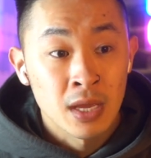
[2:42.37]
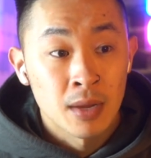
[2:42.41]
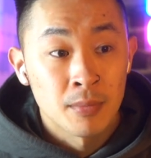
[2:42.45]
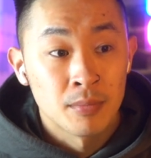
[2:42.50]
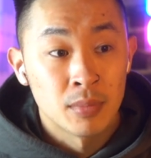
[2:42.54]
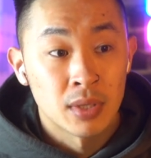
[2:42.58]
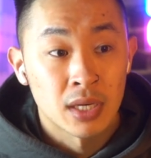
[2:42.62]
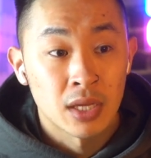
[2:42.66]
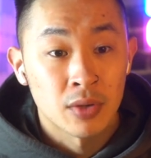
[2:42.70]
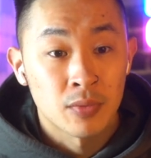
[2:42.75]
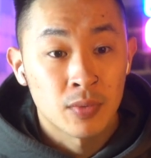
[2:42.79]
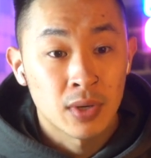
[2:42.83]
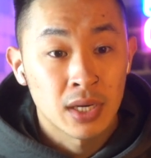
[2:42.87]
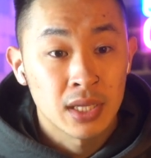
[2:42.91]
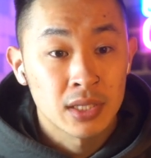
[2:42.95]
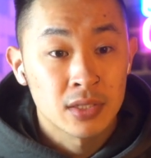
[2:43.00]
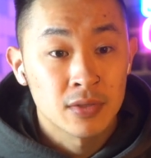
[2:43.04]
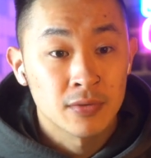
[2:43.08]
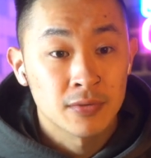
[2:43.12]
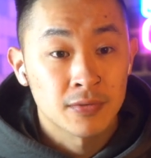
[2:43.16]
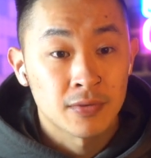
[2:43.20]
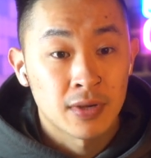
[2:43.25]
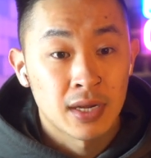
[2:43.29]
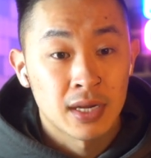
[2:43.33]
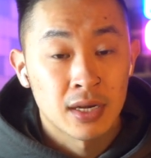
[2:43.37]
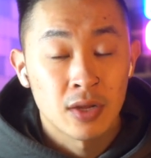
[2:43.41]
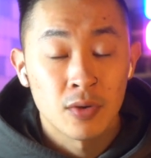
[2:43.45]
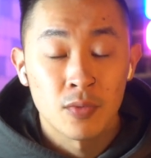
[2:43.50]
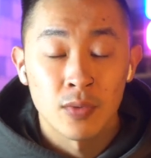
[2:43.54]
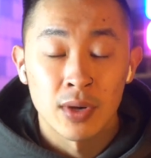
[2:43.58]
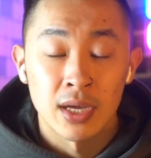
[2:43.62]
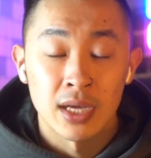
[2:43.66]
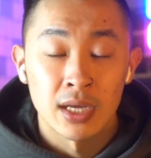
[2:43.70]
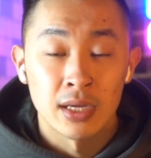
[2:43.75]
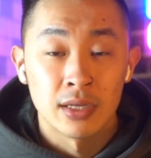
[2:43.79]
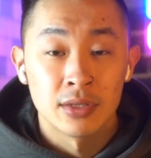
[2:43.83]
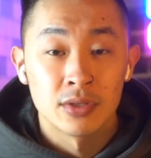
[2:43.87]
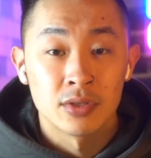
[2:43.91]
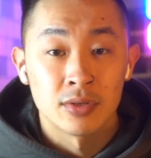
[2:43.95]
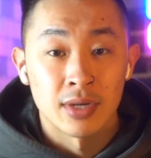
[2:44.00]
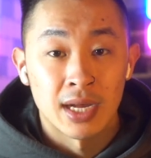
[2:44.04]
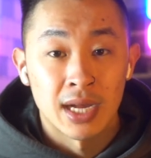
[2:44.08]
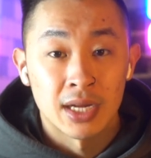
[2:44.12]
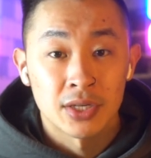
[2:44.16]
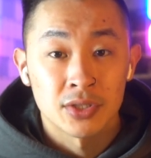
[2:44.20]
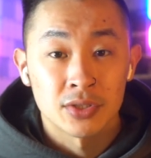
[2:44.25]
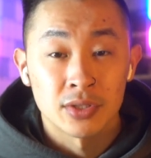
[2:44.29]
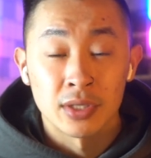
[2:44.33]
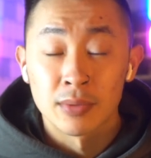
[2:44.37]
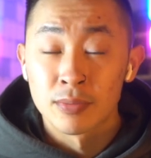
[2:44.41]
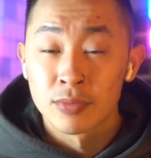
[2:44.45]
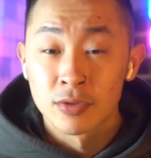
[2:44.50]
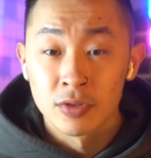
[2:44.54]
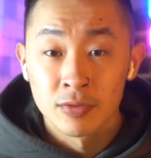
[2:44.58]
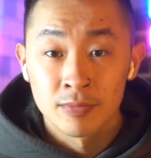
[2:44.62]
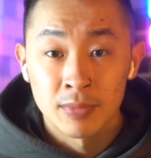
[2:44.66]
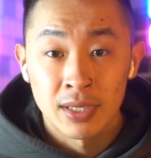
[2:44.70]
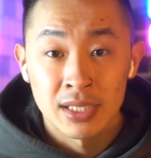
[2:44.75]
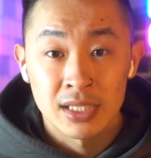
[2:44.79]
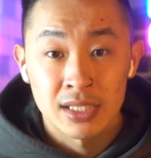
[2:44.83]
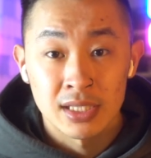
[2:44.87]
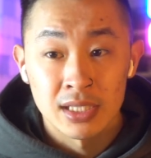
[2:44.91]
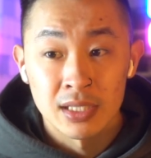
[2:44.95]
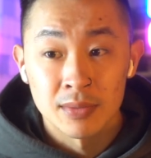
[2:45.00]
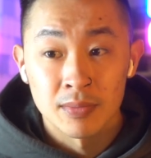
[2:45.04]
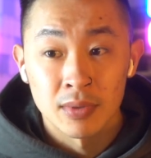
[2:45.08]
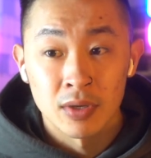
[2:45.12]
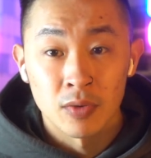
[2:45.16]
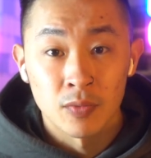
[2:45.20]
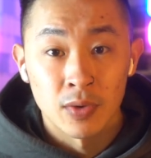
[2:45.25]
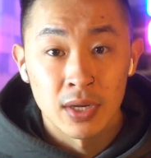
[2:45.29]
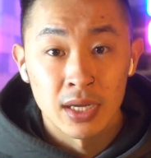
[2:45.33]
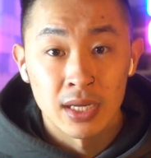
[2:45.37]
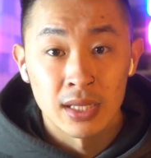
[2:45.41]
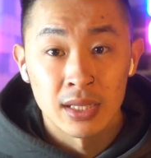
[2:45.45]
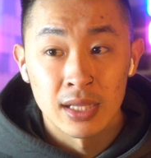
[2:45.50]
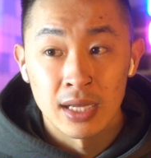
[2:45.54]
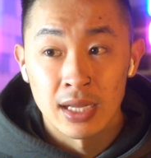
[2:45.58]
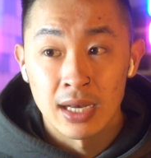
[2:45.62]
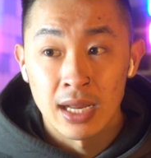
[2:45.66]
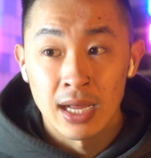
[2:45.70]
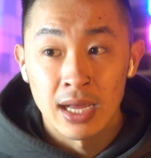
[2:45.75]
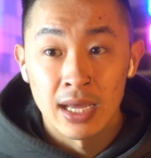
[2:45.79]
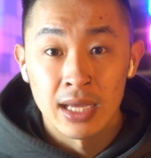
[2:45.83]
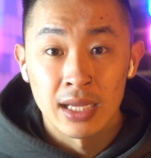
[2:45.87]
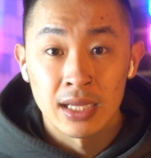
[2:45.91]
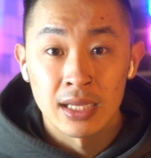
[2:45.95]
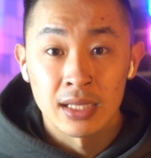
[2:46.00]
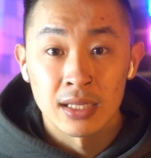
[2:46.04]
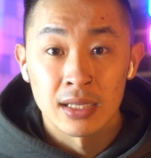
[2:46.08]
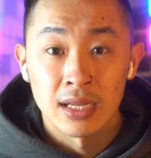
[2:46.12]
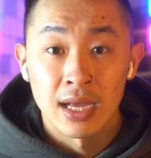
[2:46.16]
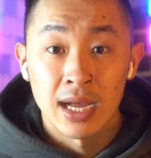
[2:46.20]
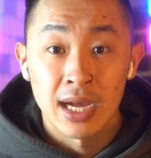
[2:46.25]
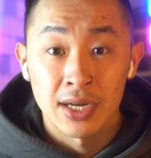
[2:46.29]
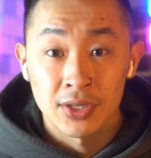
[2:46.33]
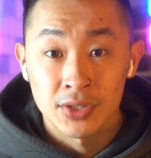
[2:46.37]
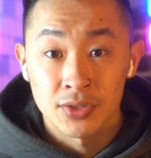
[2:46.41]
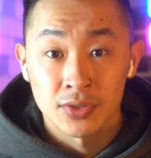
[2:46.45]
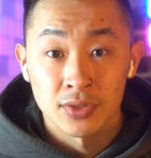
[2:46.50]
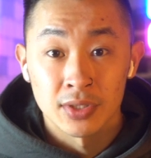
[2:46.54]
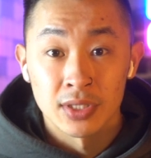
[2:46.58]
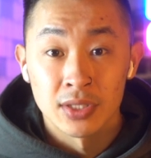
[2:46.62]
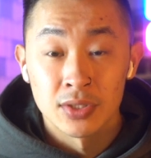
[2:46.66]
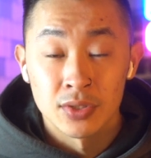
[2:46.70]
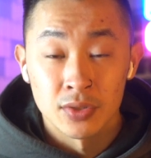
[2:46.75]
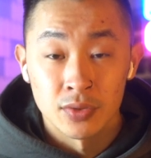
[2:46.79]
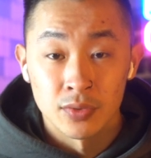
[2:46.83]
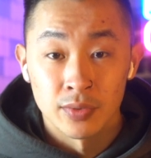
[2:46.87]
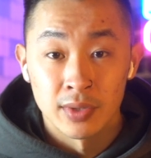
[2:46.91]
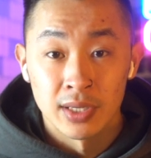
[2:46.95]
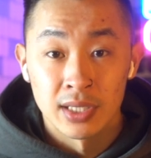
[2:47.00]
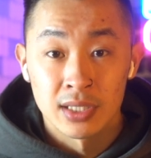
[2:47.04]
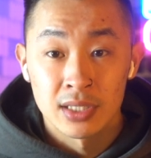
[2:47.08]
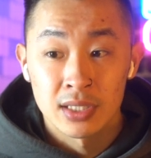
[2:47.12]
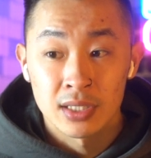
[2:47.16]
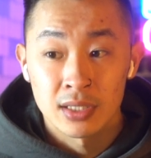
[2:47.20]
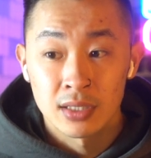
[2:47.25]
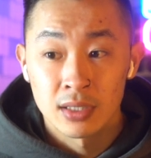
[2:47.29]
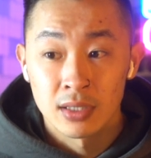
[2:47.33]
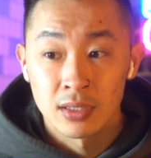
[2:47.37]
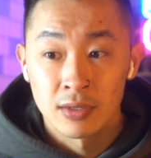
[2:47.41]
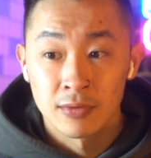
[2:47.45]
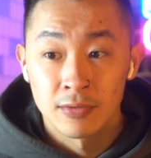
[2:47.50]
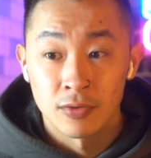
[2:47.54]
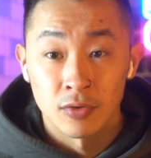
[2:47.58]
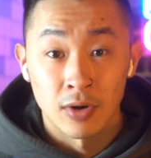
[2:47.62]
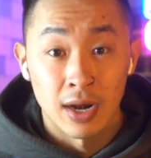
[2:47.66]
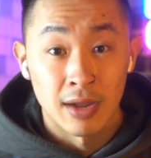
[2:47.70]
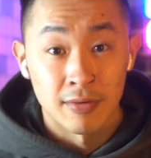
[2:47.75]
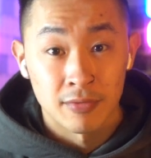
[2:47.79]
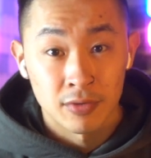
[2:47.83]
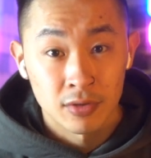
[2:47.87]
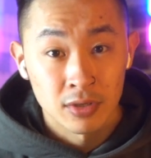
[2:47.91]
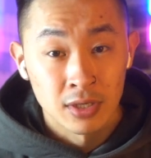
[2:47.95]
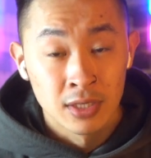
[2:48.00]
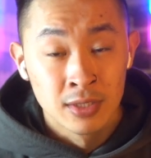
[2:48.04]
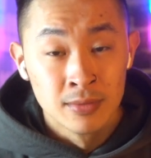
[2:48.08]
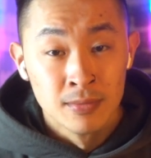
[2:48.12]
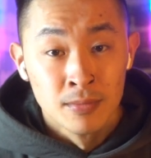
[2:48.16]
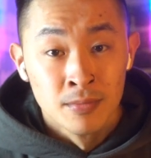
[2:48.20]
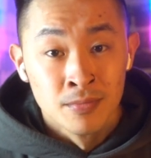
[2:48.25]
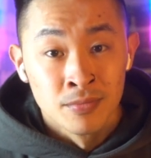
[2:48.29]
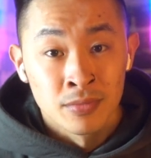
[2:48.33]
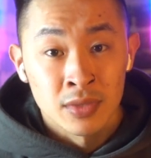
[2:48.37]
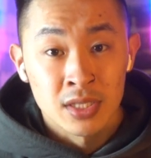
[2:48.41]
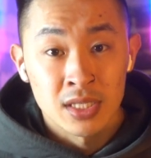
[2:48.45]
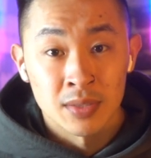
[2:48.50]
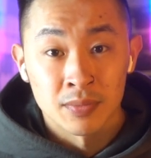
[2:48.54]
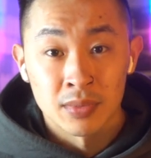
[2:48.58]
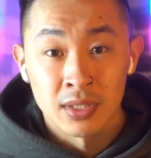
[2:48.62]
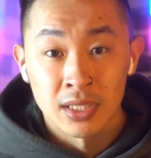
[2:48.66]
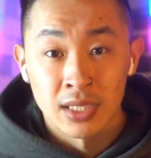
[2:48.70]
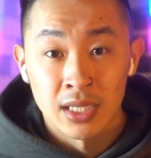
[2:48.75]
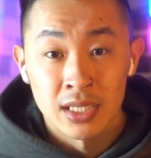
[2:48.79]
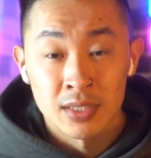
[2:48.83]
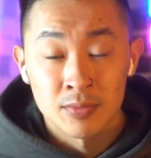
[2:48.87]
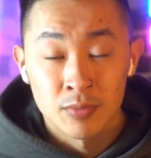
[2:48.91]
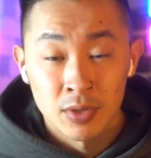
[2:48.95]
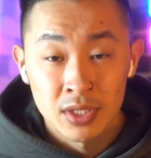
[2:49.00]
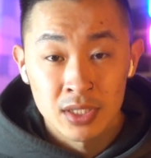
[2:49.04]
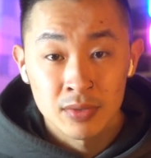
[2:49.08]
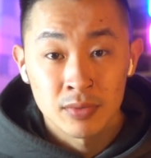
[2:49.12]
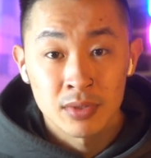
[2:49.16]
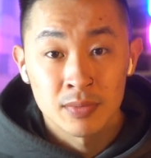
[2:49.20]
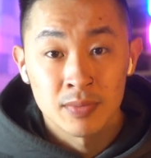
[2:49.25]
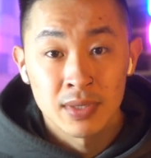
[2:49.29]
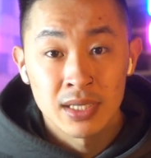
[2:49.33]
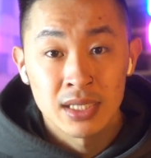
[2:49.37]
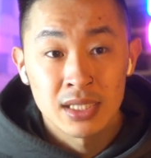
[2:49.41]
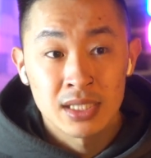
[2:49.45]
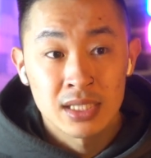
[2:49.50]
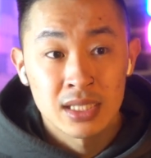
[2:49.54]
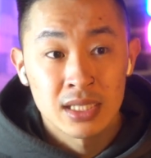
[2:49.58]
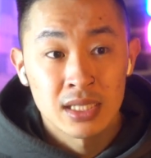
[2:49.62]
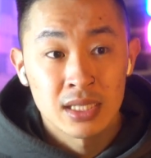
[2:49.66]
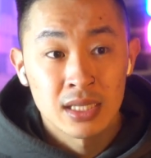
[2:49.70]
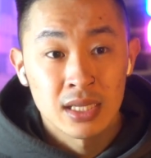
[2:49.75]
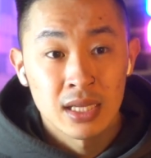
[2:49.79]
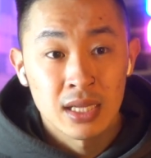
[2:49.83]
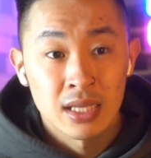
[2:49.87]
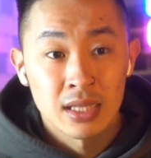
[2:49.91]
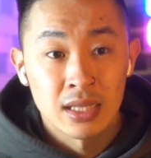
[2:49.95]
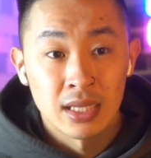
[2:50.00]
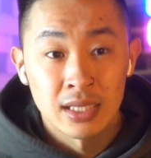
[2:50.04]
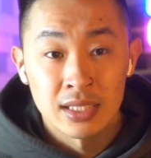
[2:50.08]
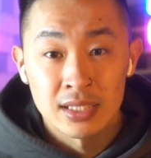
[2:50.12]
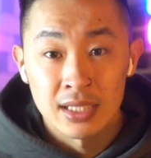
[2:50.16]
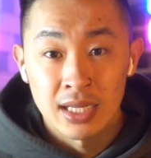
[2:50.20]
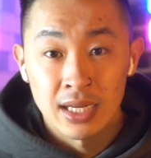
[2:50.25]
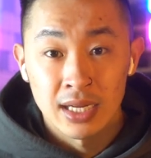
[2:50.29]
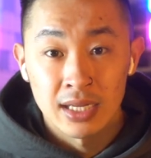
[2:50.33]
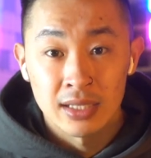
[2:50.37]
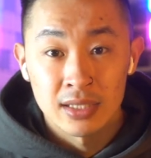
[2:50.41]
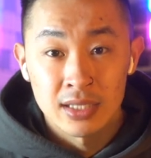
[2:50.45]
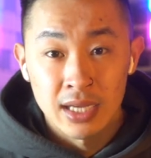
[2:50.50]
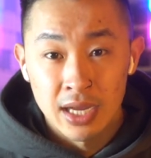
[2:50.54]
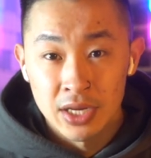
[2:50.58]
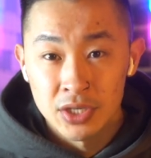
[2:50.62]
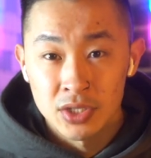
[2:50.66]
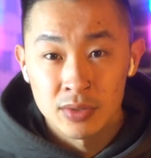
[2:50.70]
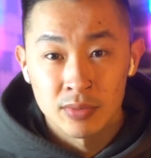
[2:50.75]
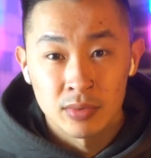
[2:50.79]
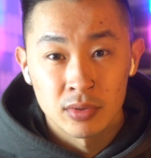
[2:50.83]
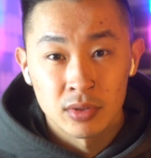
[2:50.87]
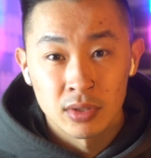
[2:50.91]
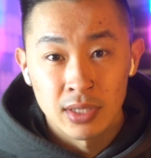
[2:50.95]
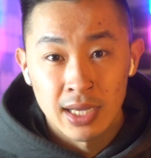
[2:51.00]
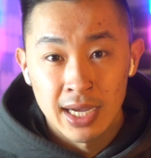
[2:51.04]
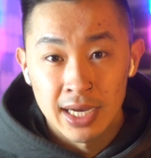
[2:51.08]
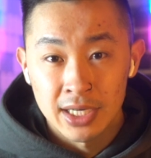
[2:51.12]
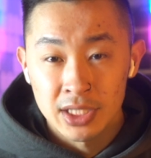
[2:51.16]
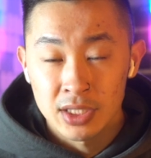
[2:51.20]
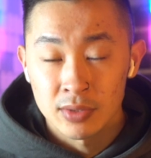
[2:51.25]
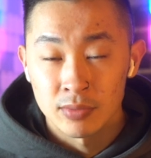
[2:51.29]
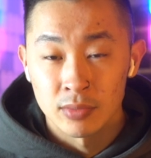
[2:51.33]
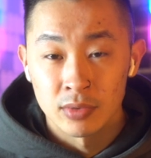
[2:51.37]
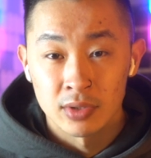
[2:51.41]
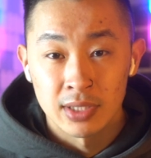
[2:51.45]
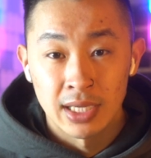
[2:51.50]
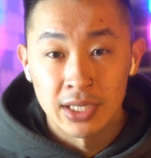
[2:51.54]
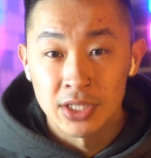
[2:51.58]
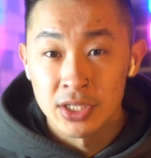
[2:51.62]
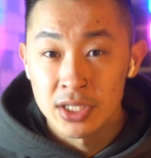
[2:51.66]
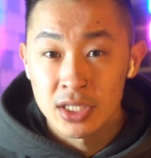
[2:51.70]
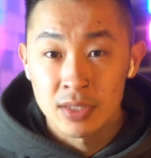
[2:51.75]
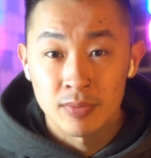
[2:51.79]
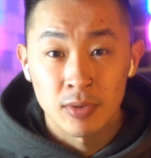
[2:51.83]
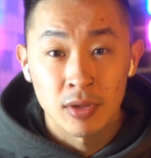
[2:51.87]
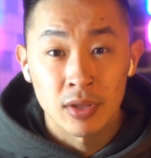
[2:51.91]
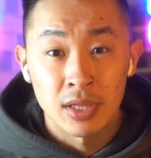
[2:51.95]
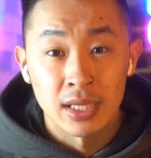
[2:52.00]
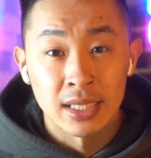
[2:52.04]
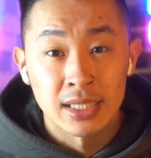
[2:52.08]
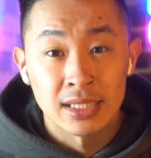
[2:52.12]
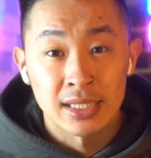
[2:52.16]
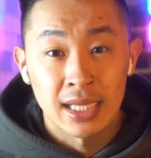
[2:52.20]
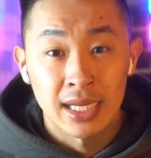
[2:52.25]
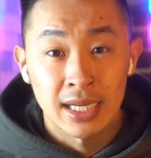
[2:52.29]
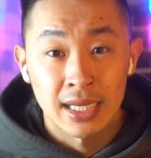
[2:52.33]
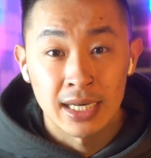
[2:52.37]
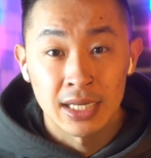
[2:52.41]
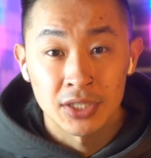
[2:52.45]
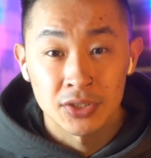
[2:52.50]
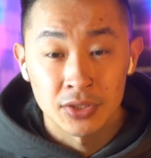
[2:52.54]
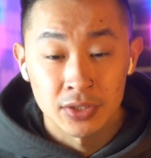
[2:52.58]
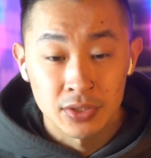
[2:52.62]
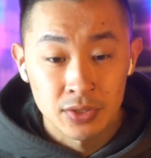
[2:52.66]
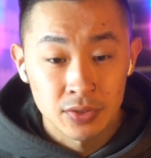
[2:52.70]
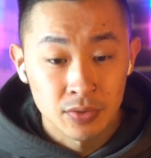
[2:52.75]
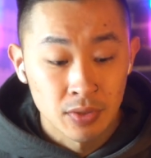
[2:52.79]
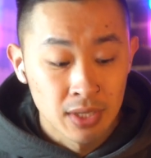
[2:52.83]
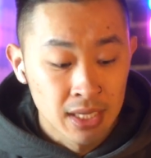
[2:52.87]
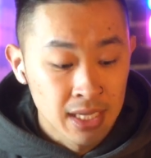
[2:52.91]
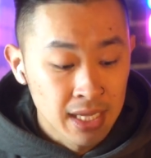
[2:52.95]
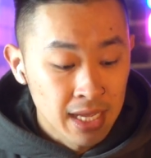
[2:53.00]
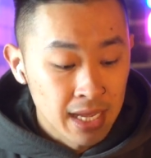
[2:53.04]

but I wanted to find a way to actually improve my sleep in a way that I can actually do it forever, something that's principles based, things like tangible, actionable, digestible things I can actually do.